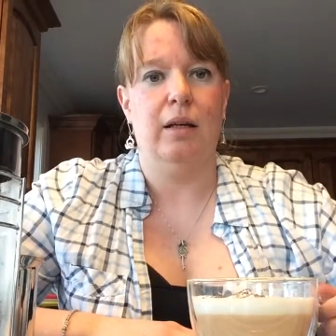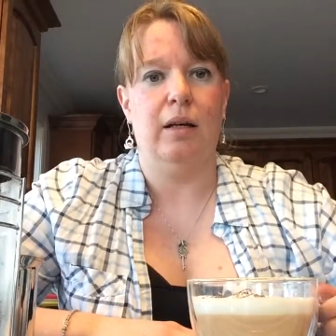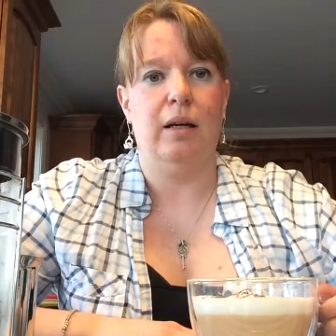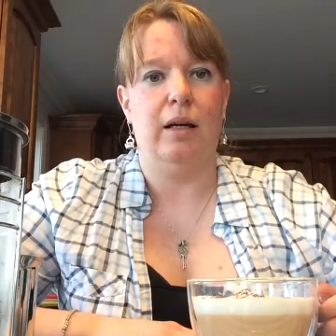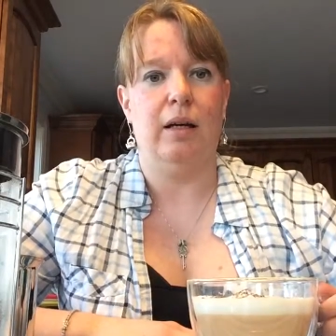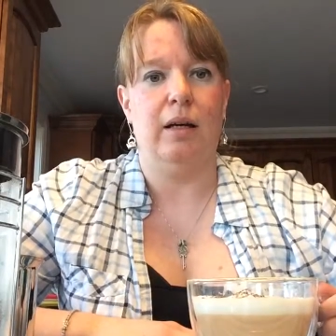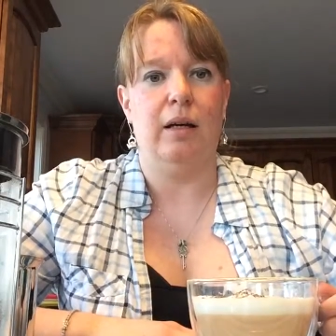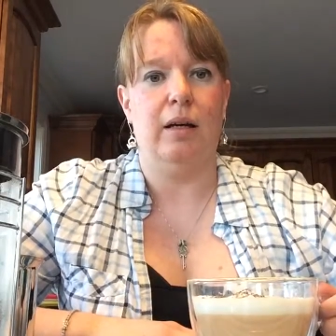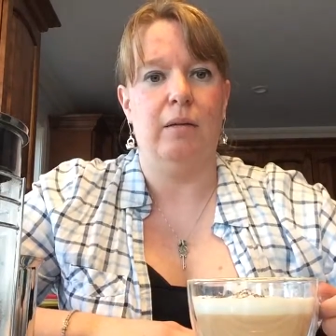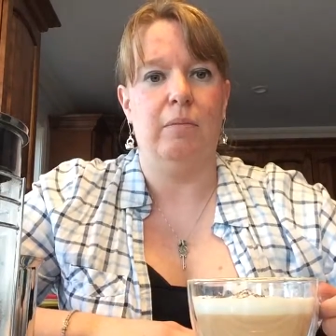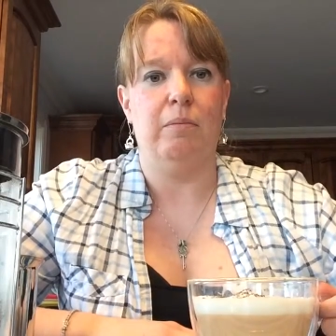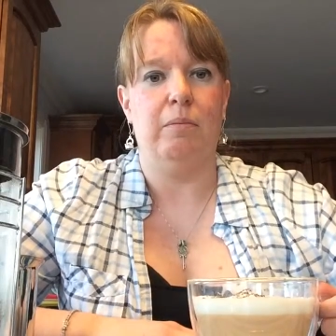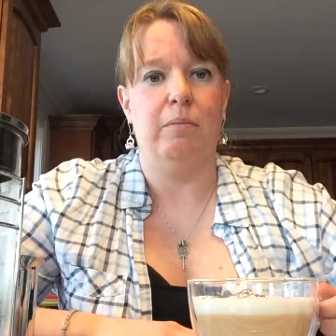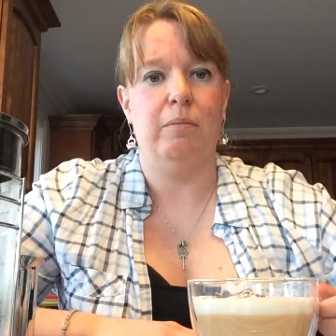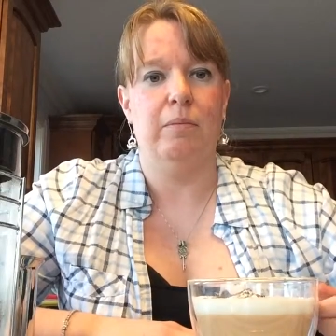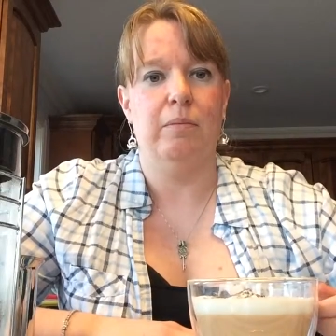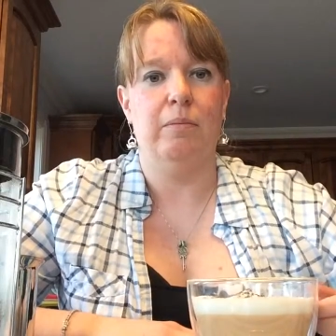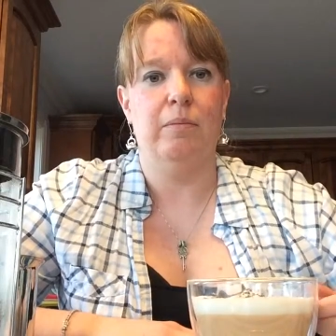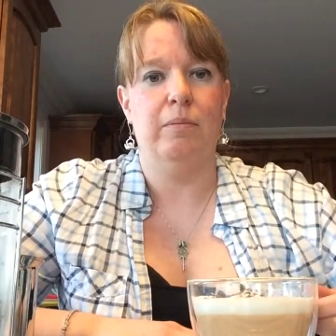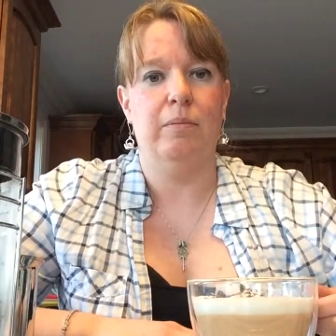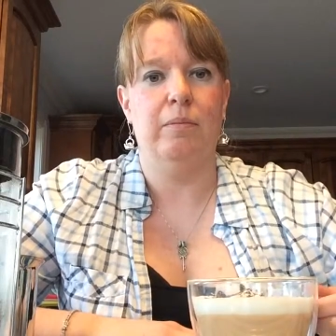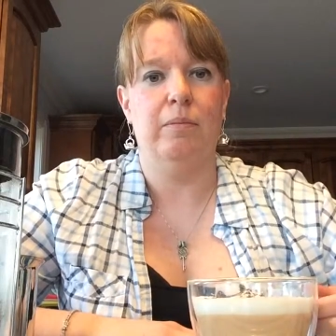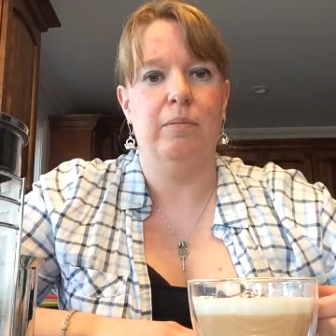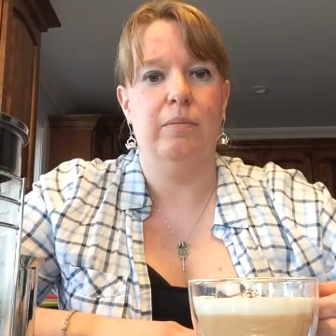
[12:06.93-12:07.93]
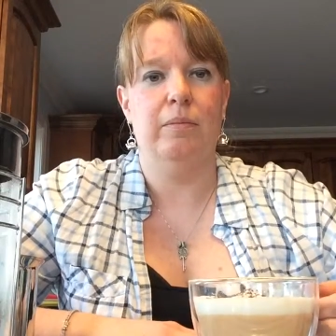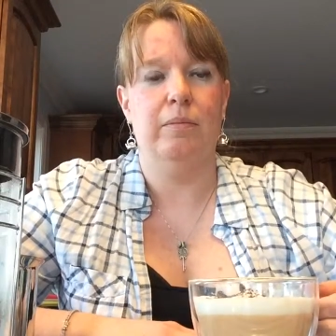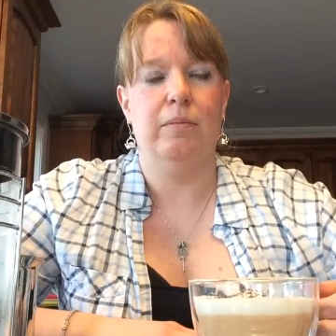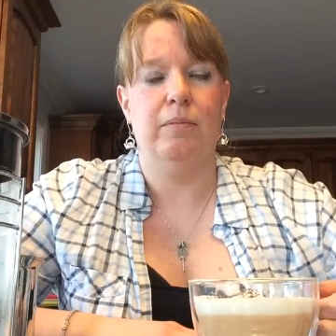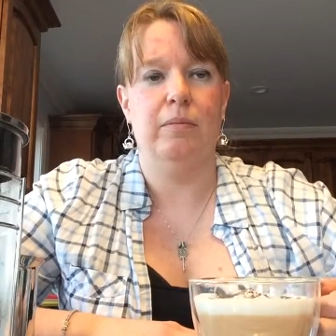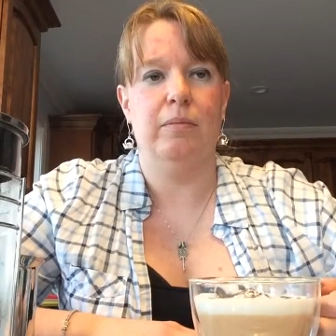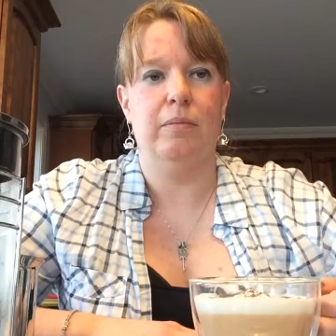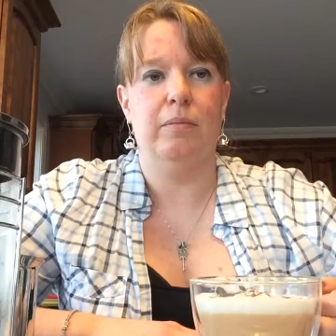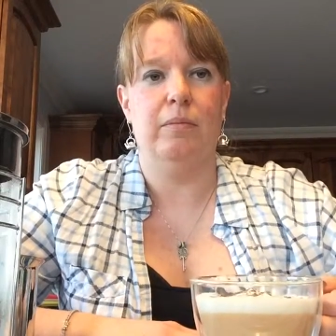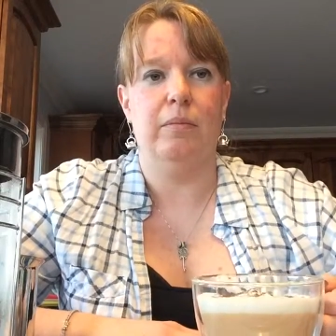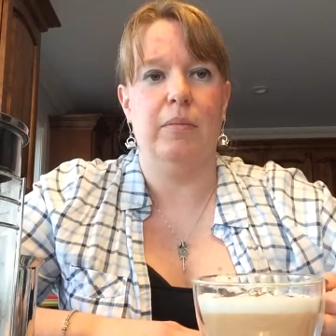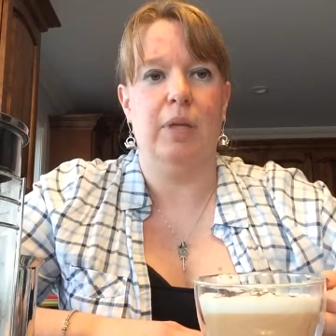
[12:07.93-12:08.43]
Um,
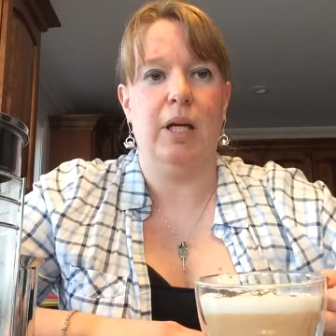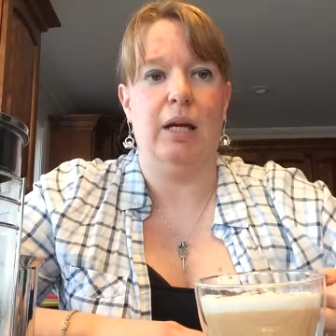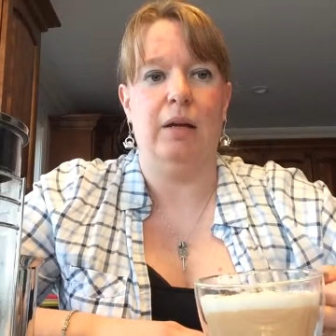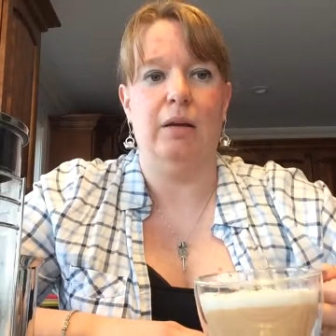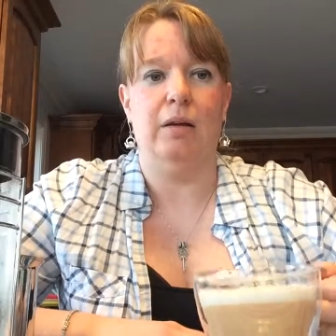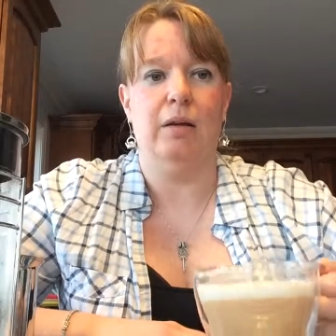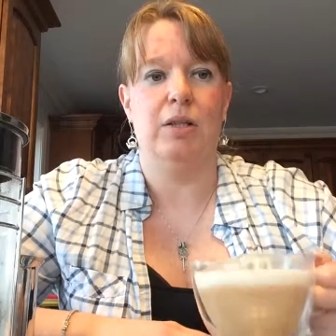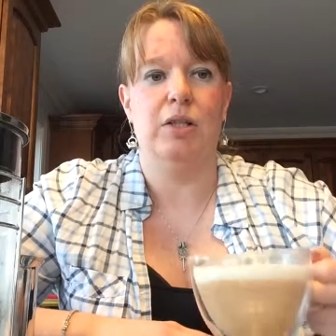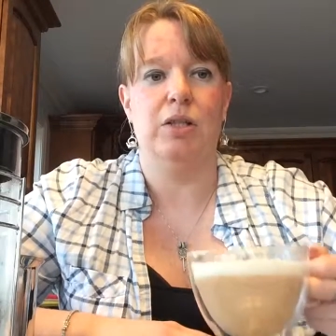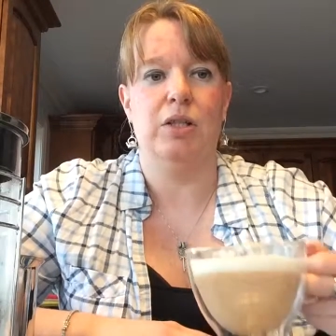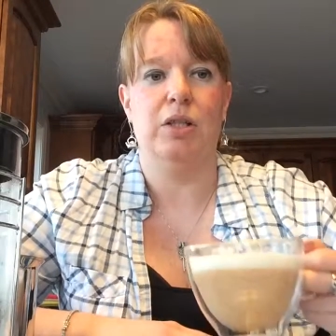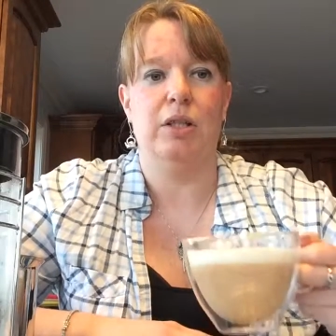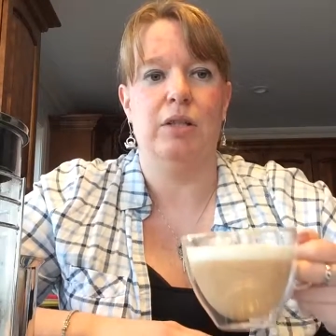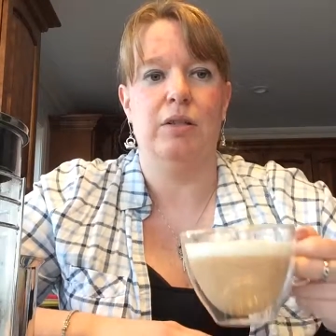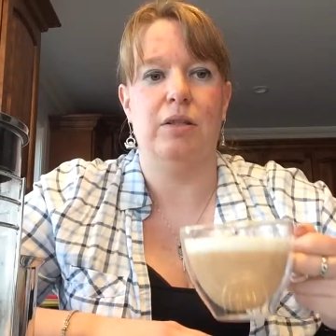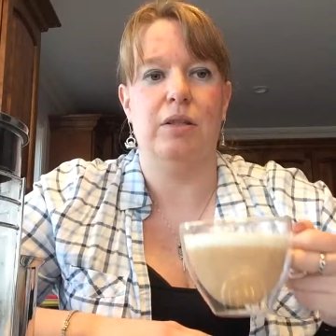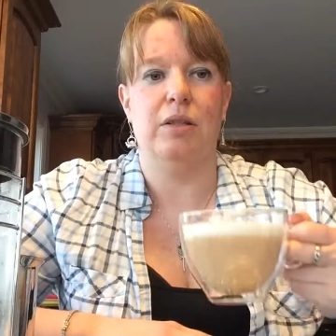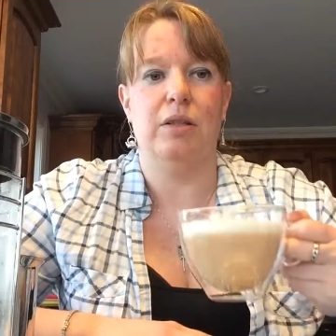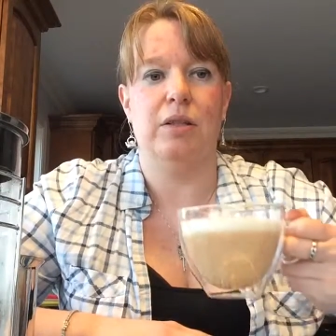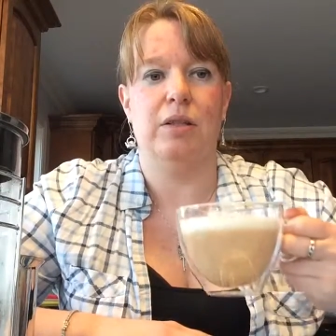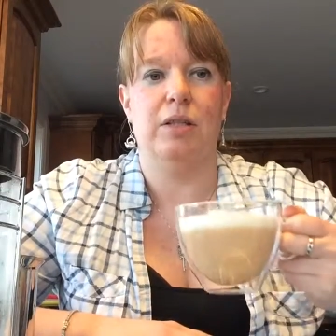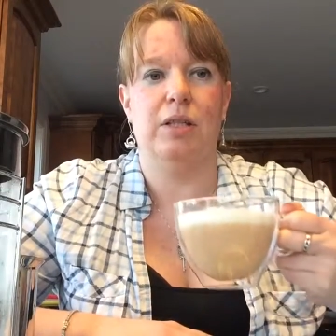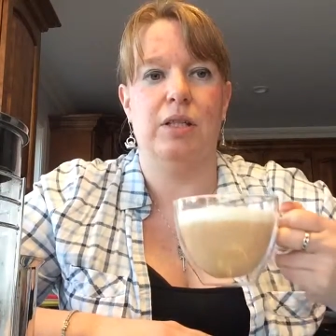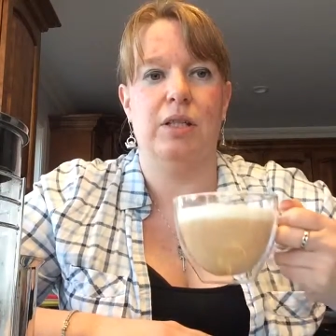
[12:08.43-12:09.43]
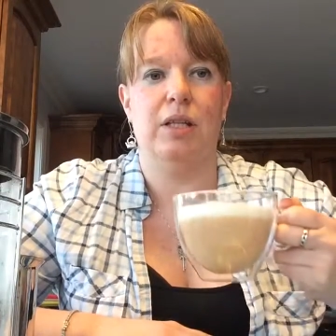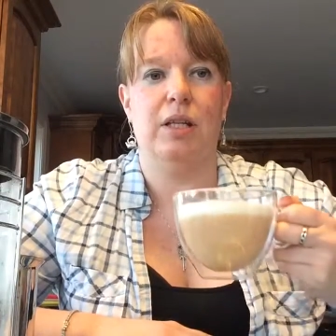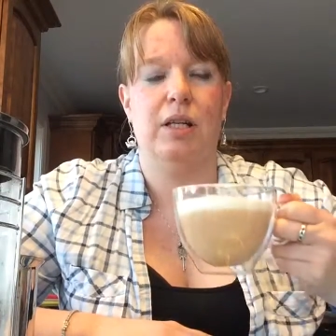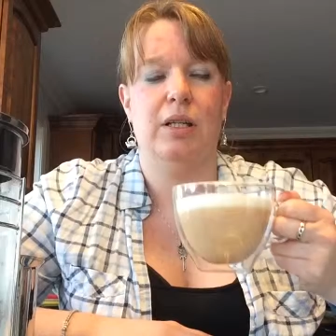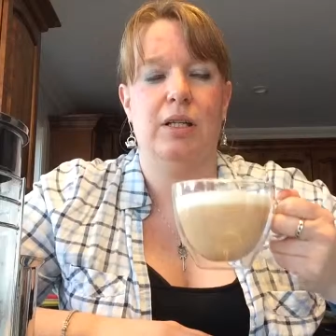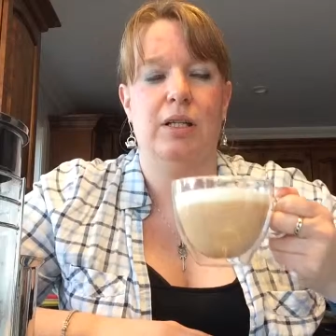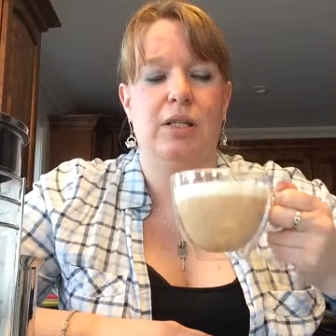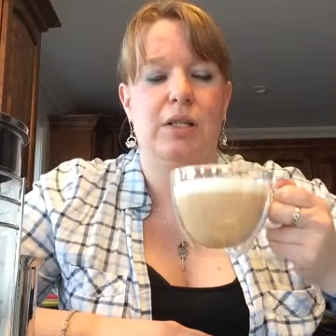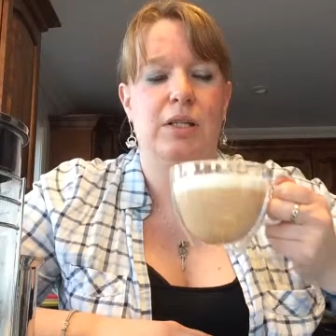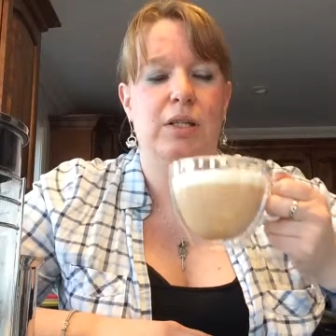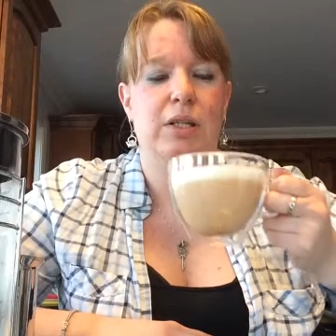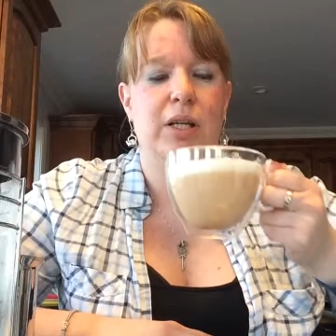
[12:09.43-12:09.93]
yeah. And she's, she,
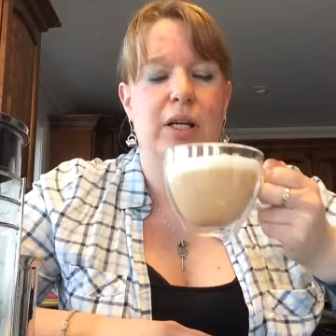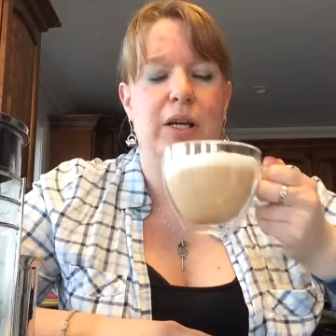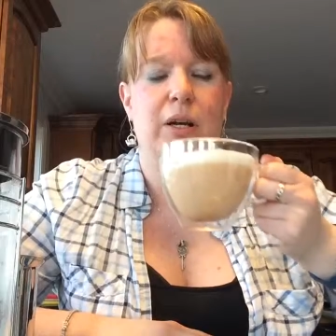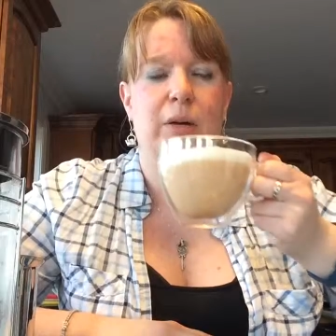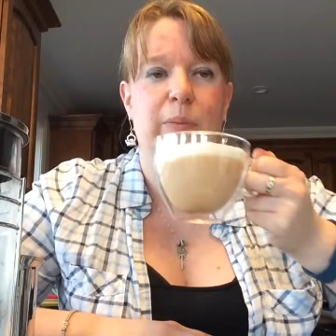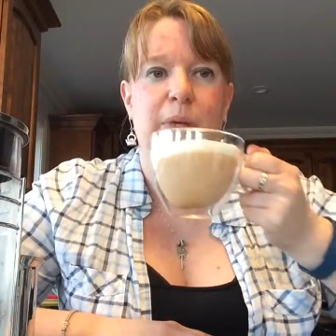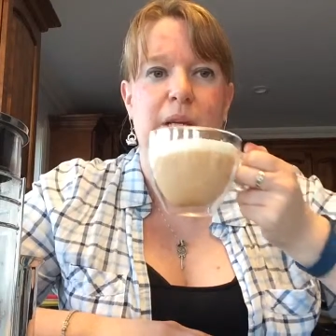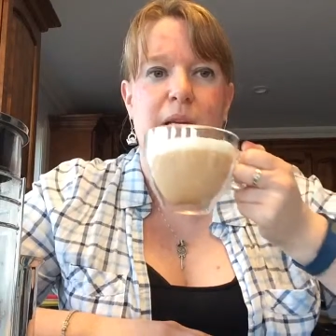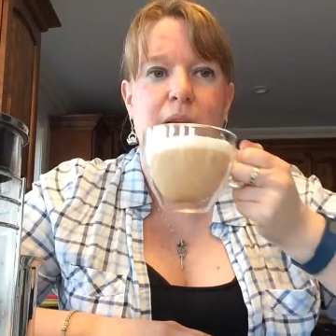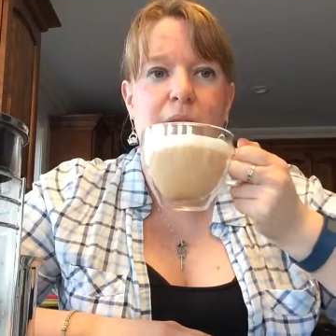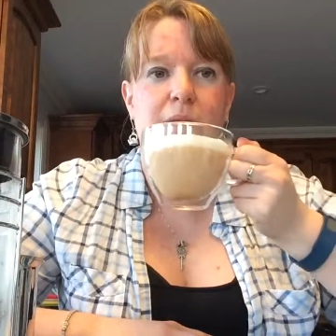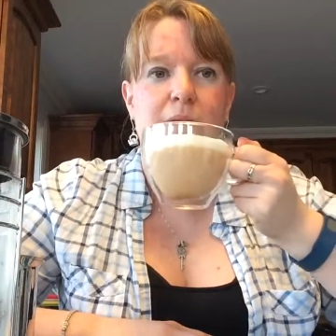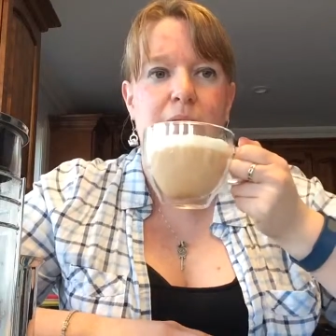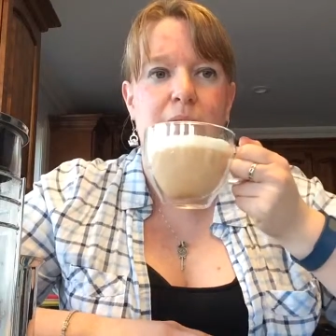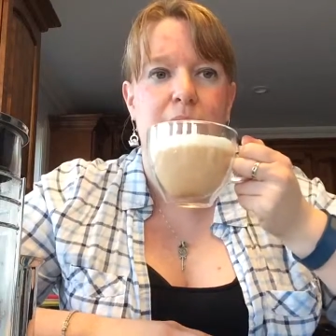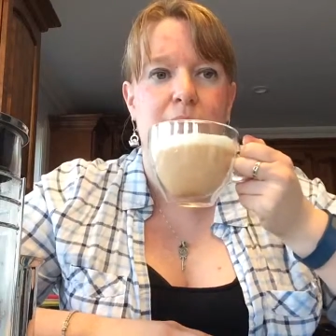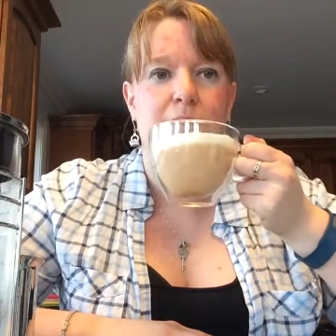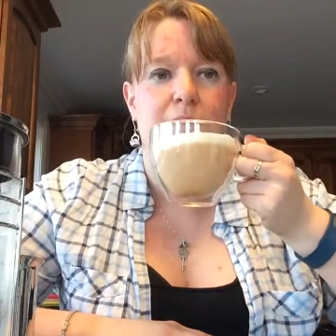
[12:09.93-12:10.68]
she helped me.